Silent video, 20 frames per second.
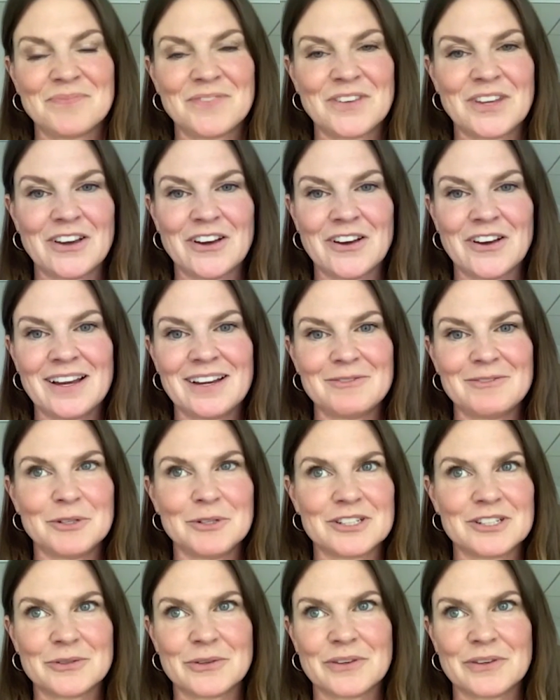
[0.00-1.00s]
you know, I
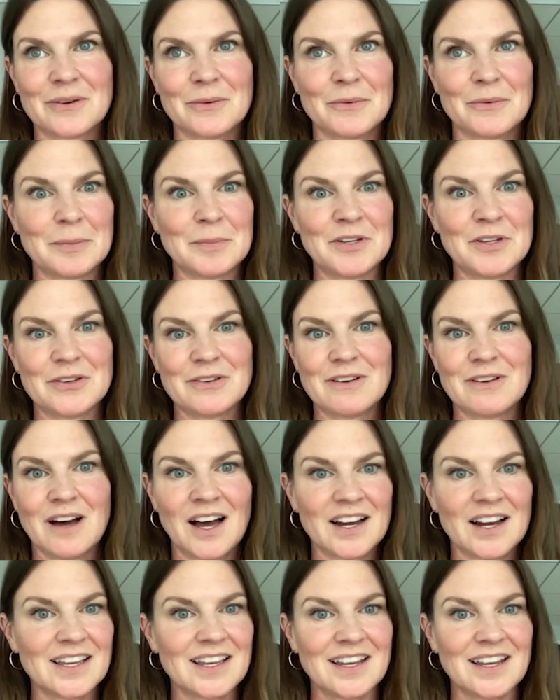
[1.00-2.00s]
worked with a woman who
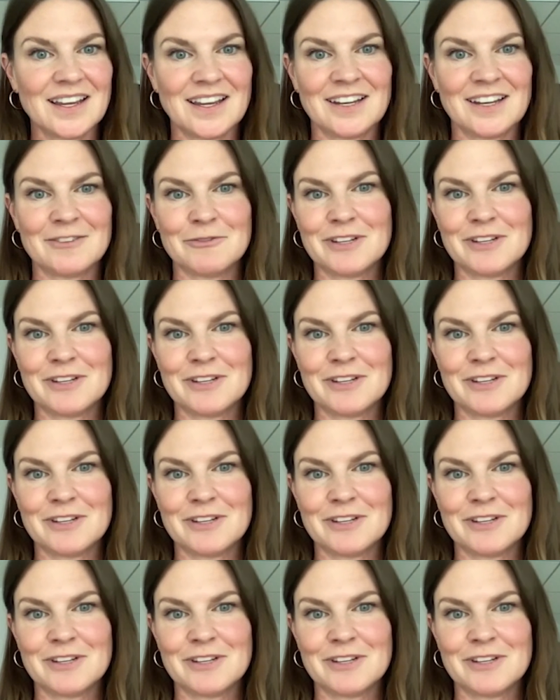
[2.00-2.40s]
got it and